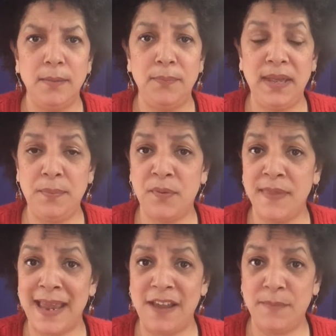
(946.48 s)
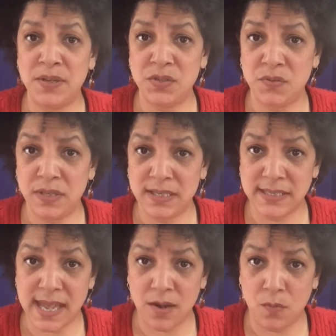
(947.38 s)
people that have been doing this
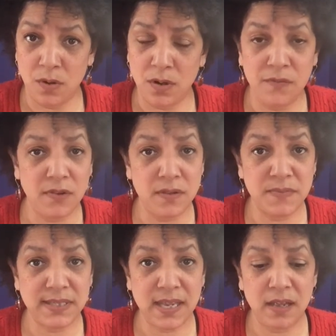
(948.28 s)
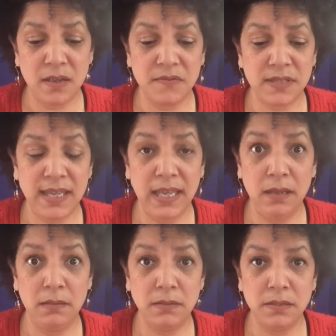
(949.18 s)
kind of work for themselves,
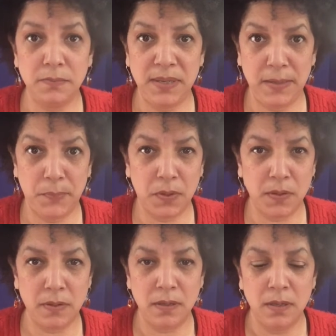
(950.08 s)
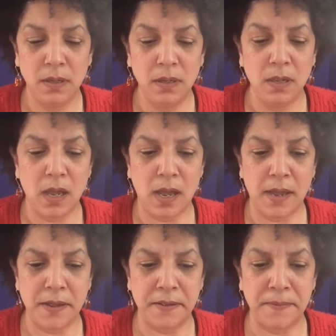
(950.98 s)
healed people.
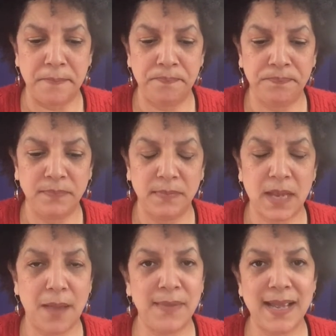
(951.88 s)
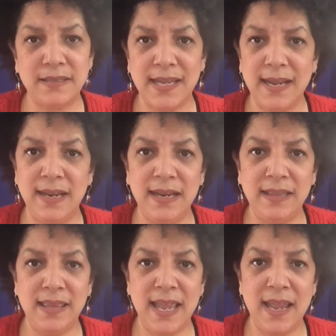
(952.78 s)
I'm not saying
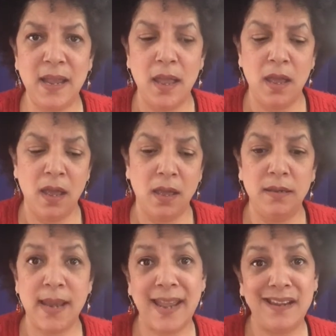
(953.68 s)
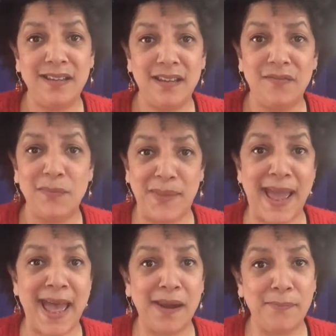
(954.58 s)
anything negative or
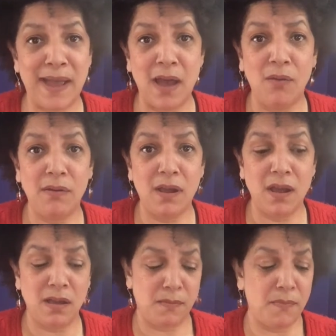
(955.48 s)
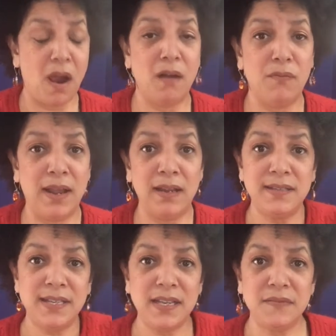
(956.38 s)
bad about our
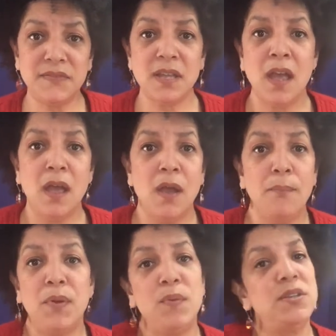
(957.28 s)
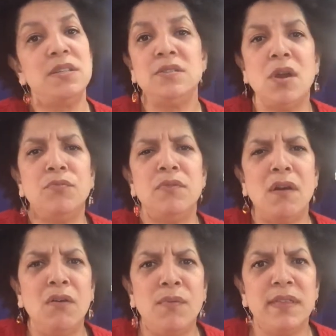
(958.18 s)
relatives, but we just don't
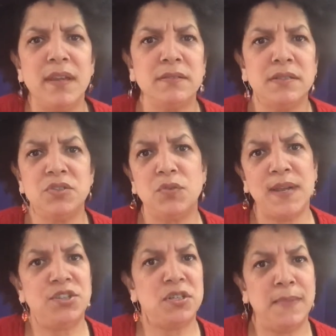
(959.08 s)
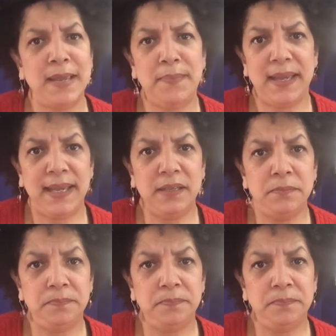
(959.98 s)
know what their situation may be.